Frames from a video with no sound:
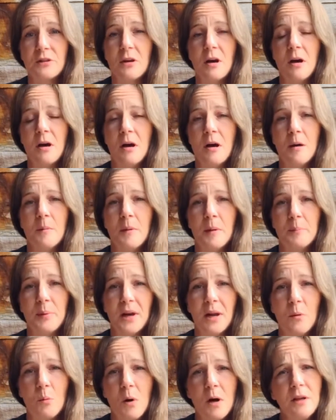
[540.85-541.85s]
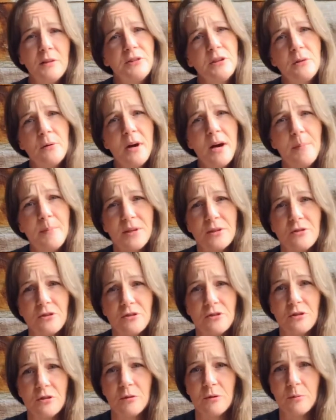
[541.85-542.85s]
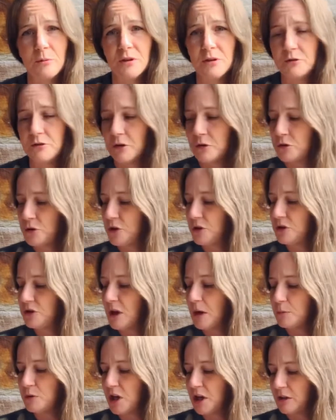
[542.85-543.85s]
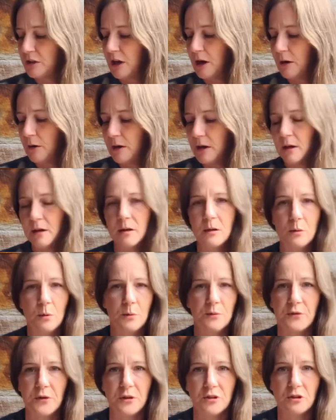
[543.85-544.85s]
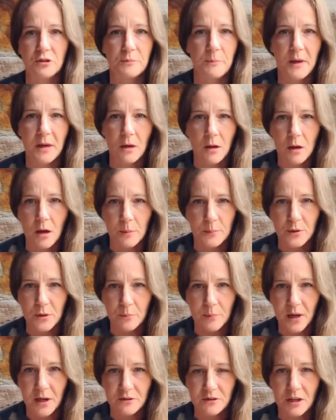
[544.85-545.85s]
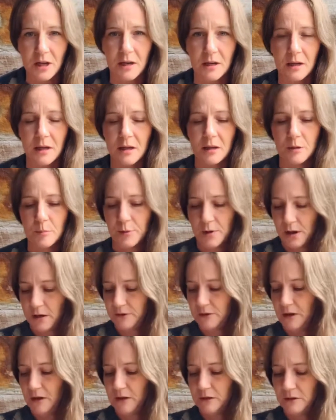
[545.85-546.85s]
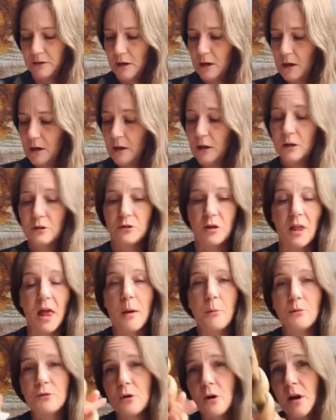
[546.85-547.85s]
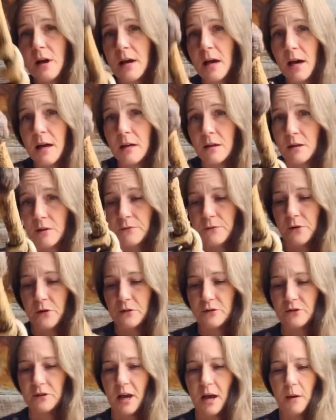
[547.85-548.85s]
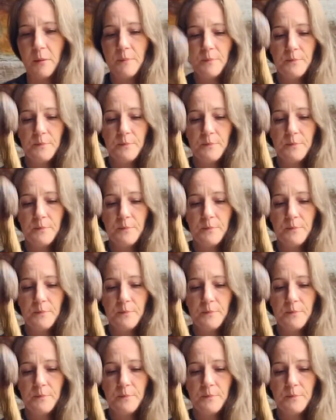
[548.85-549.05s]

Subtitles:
But I wanted to grab it just to research the subject area and hopefully just make a couple of bucks on it in the process. So that was all I got at the first sale.